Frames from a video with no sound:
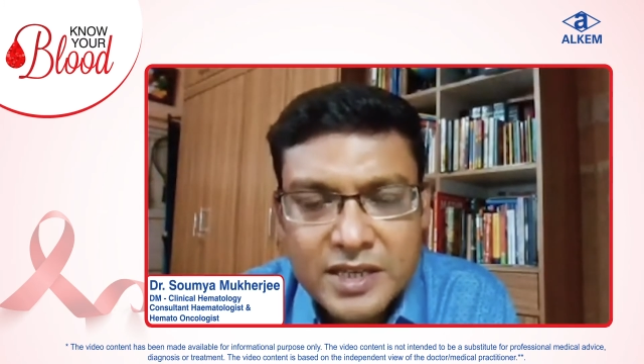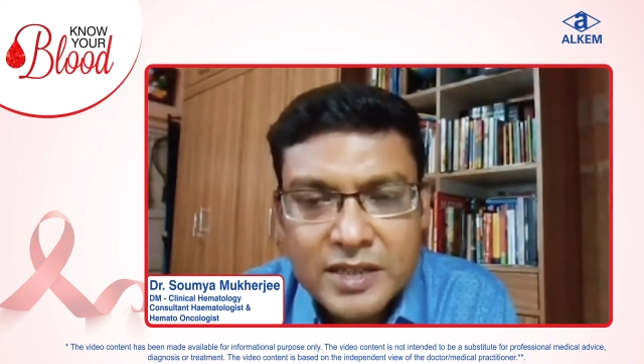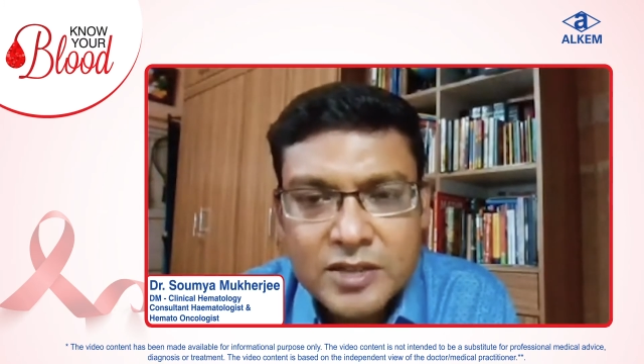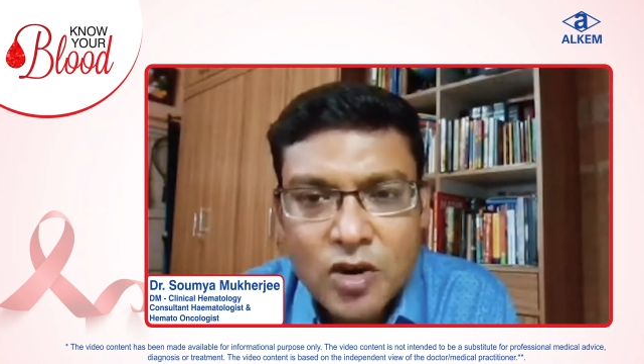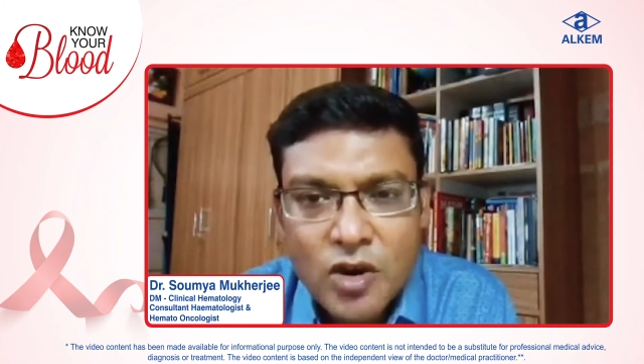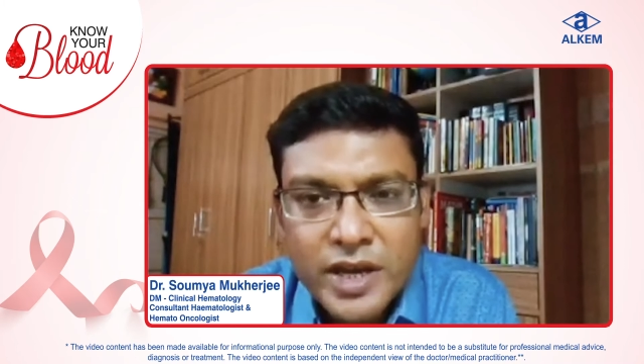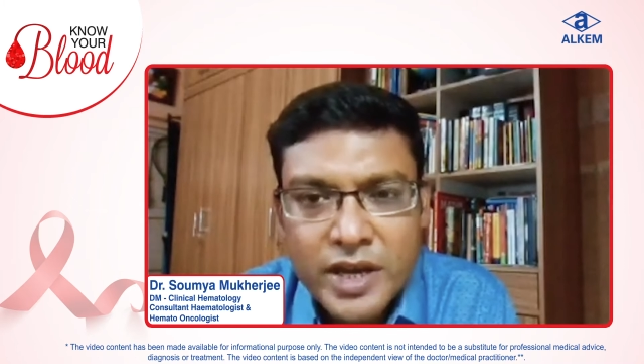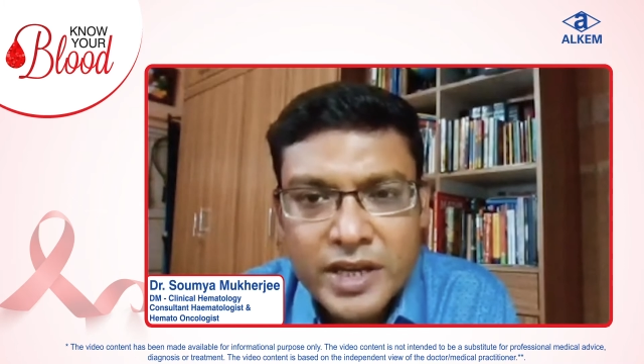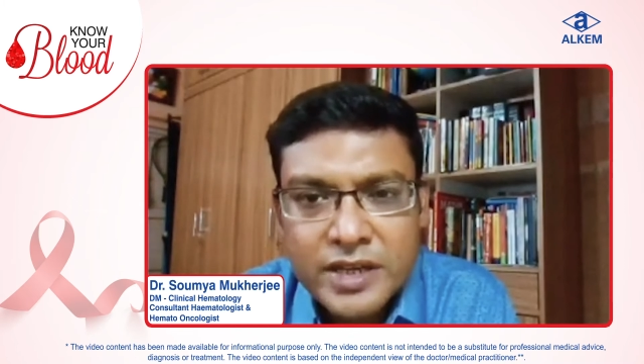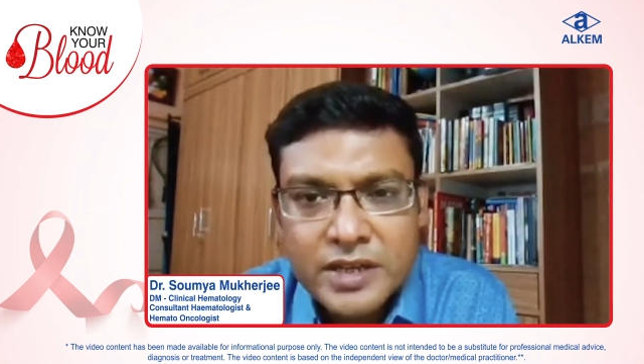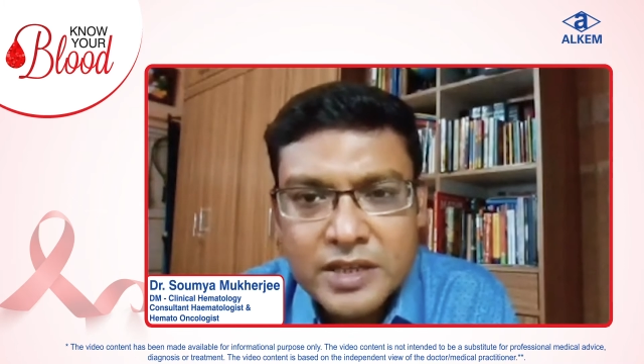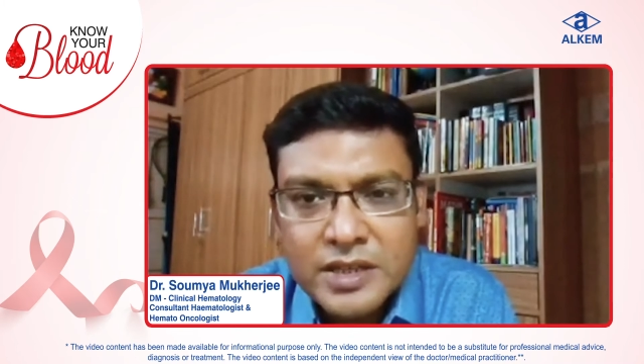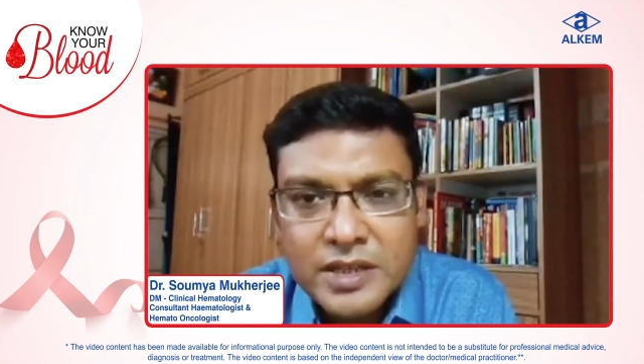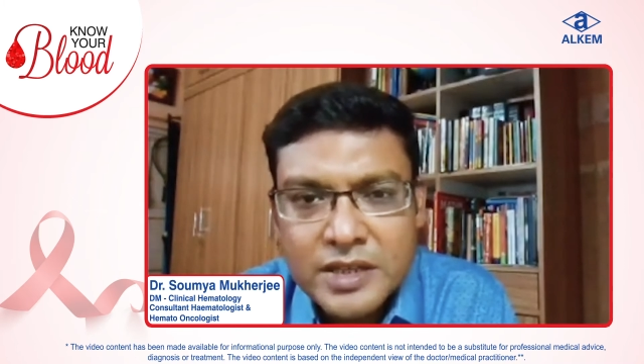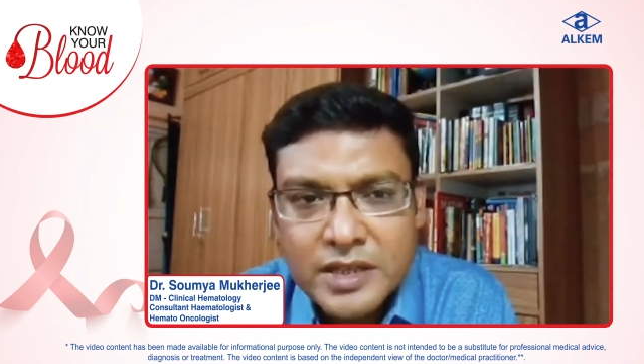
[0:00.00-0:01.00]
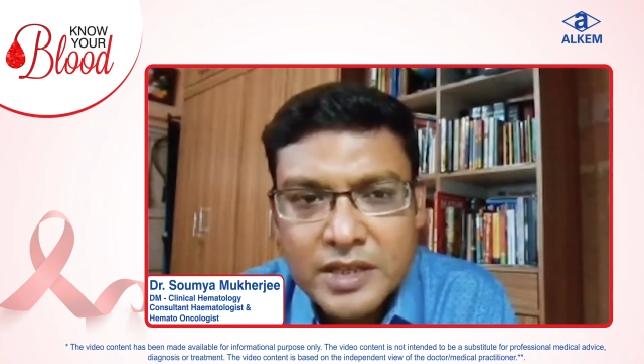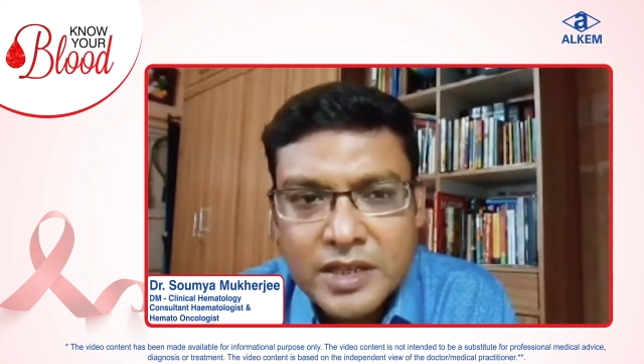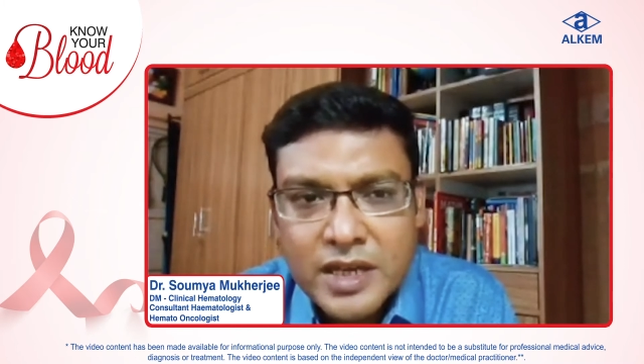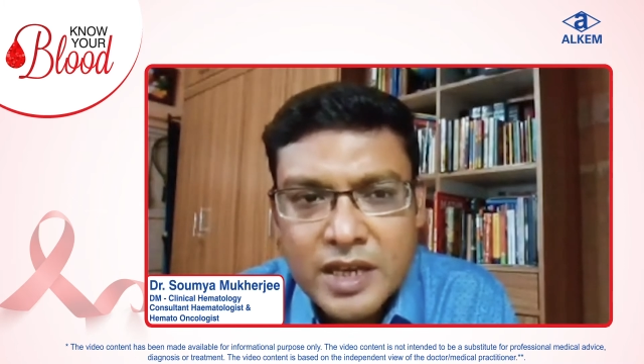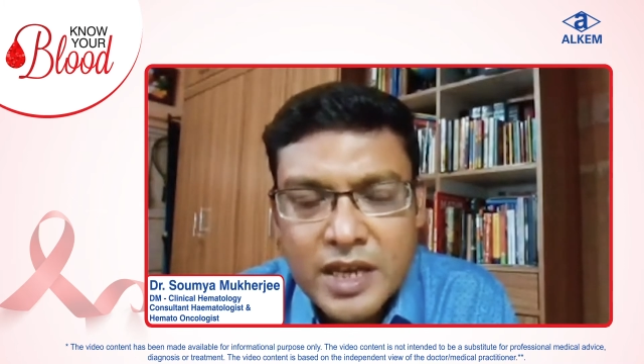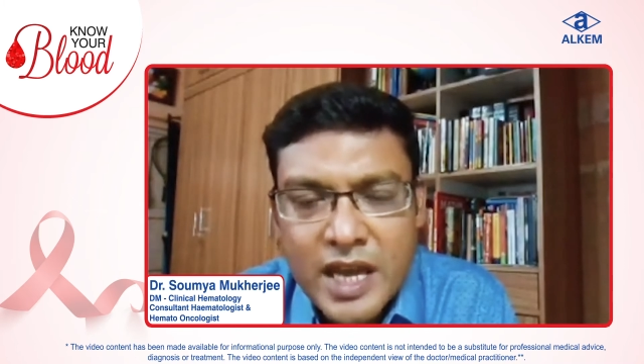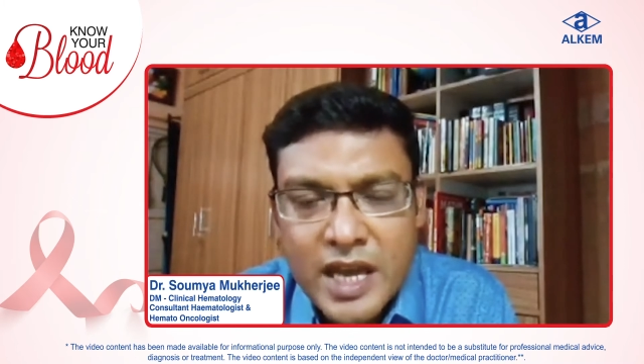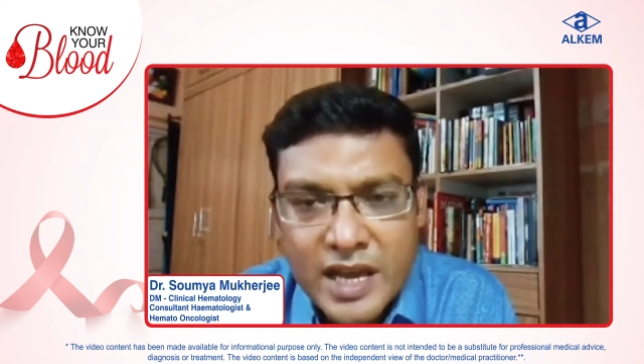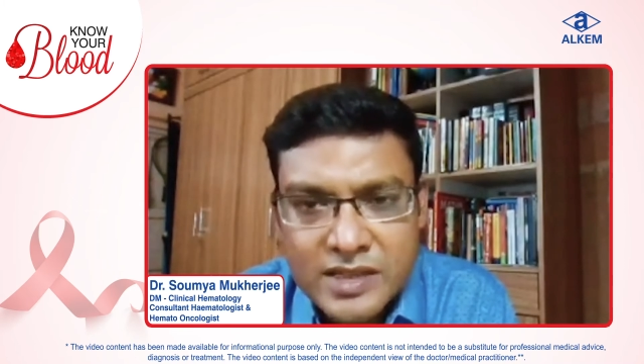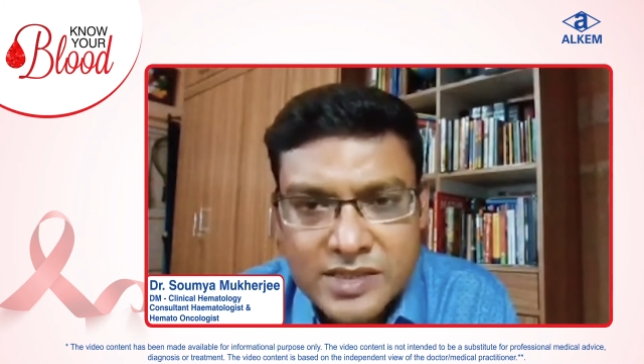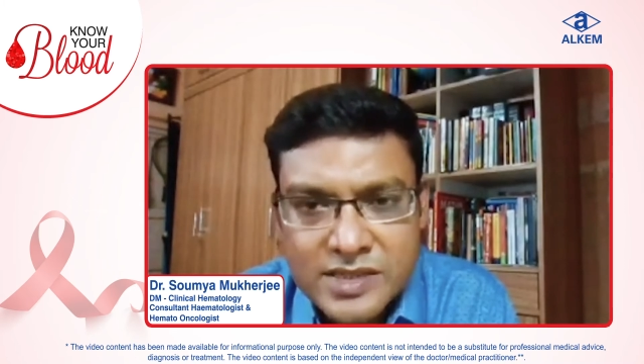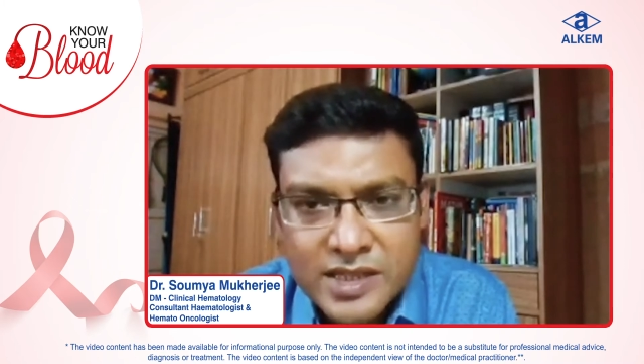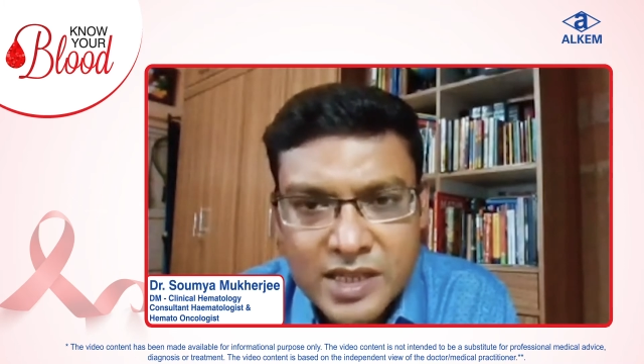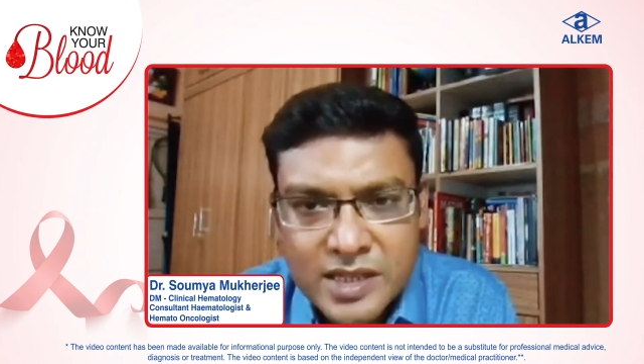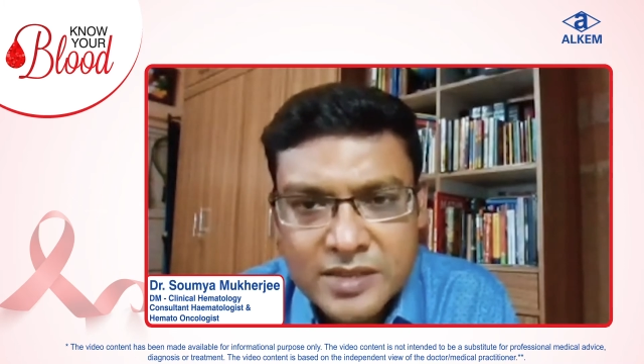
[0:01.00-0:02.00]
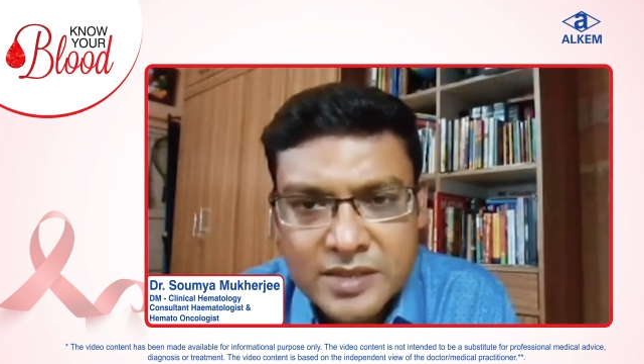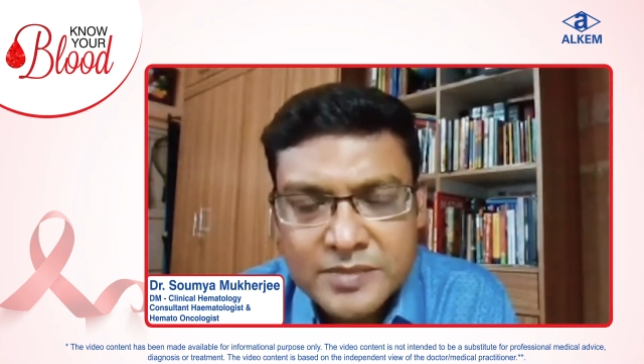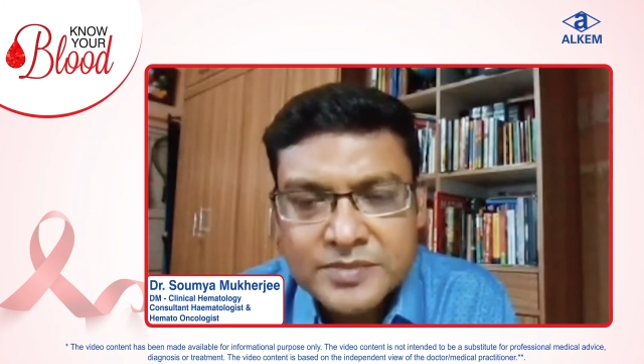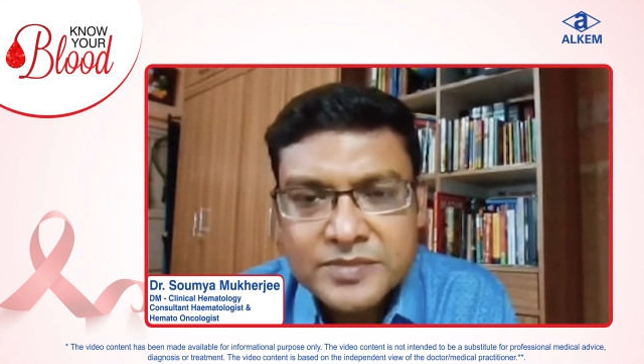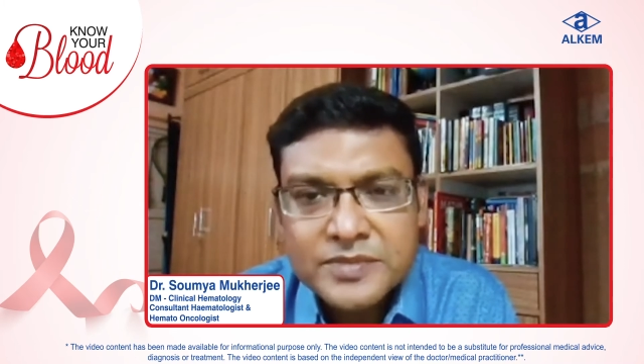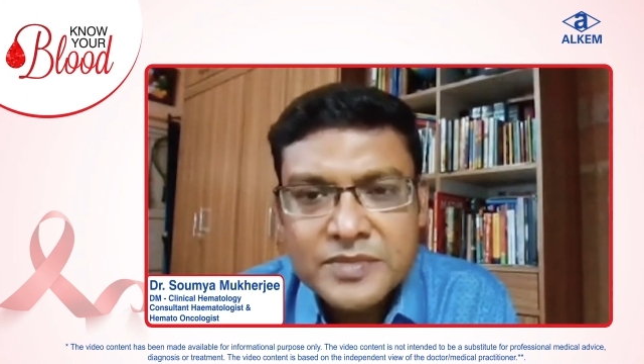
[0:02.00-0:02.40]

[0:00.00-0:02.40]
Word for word: groin, axilla.